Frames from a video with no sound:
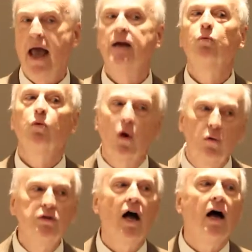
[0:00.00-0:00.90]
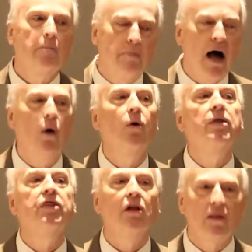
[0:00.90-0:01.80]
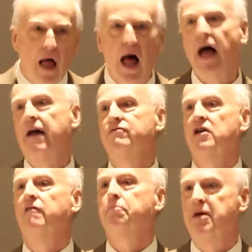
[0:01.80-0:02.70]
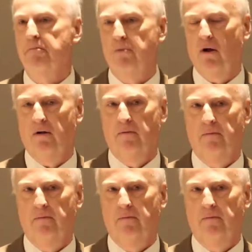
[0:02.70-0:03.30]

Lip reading: and wrote about the lives of people.